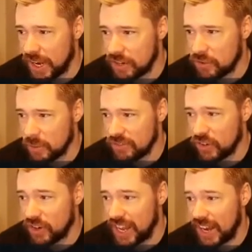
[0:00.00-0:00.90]
a hat trick with
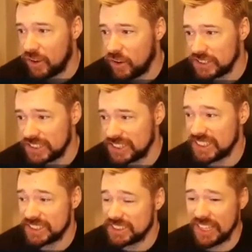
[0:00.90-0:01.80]
Werner and got an
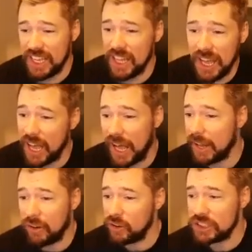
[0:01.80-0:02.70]
assist.
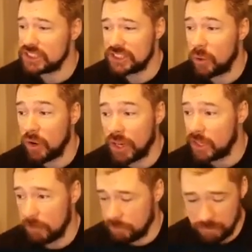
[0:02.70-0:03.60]
And I honestly don't like
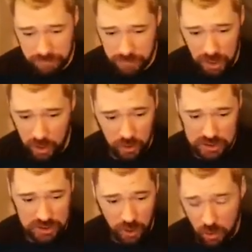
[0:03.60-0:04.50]
him. I
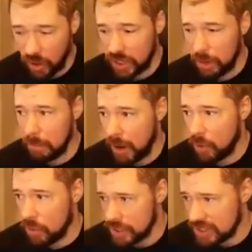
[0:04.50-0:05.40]
honestly don't like him.
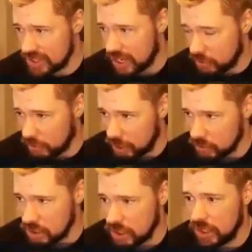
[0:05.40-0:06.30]
But we're into the second
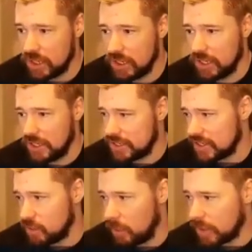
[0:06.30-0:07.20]
round. Let's
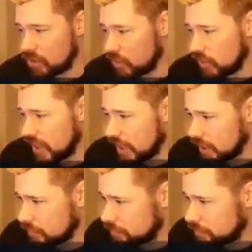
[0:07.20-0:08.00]
see what we can do in there.